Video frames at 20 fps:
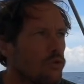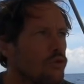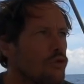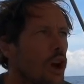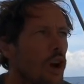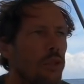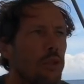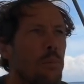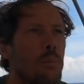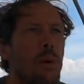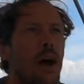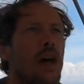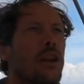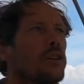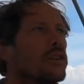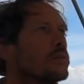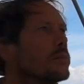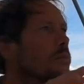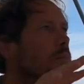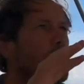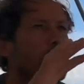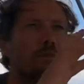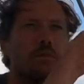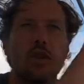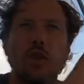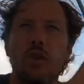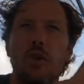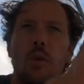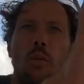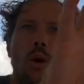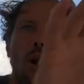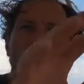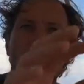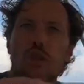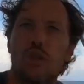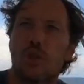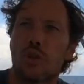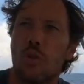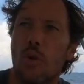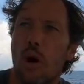Nothing better than to
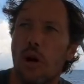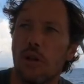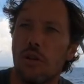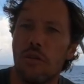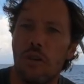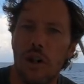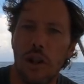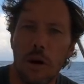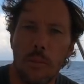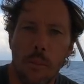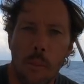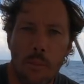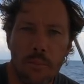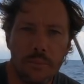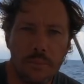watch a squall develop.